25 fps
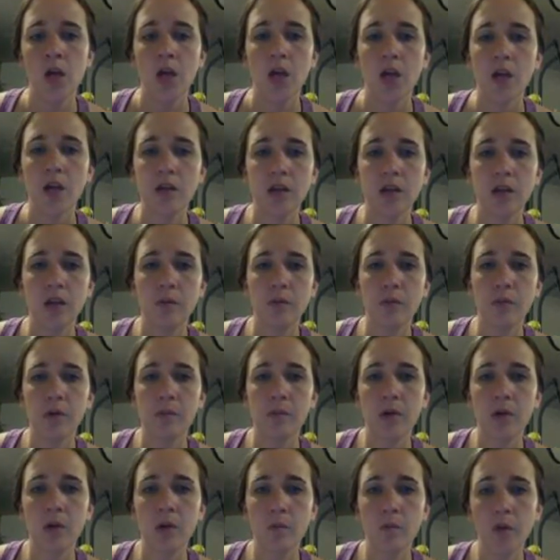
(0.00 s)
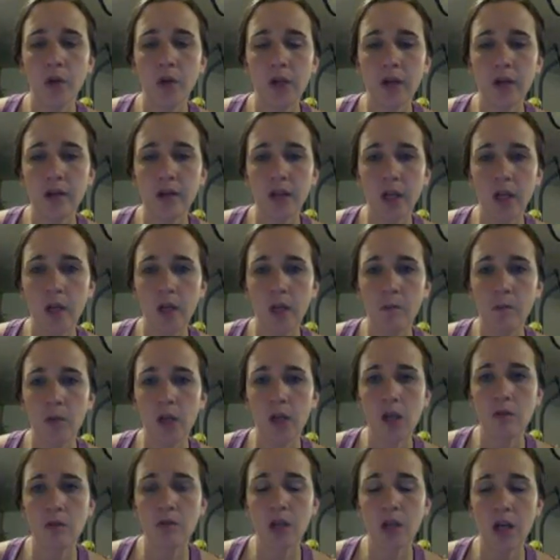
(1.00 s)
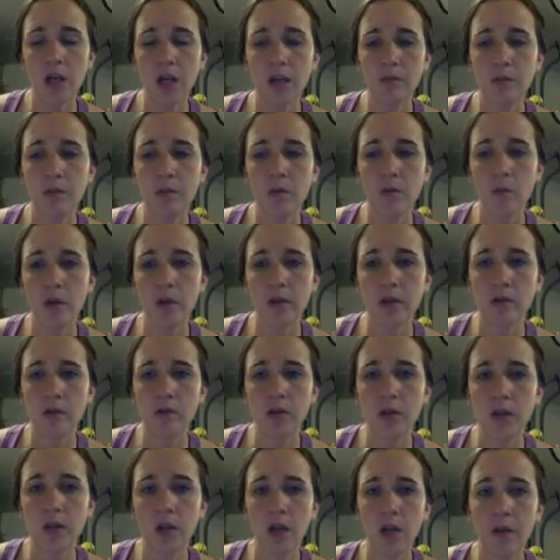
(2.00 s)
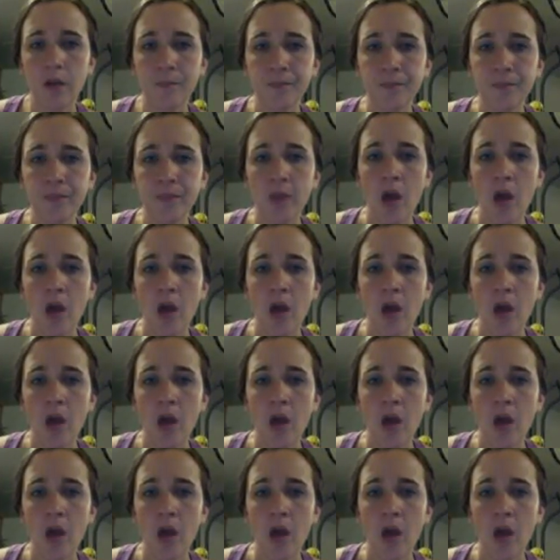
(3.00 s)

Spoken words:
It's a suburban community outside a medium-sized Midwestern city.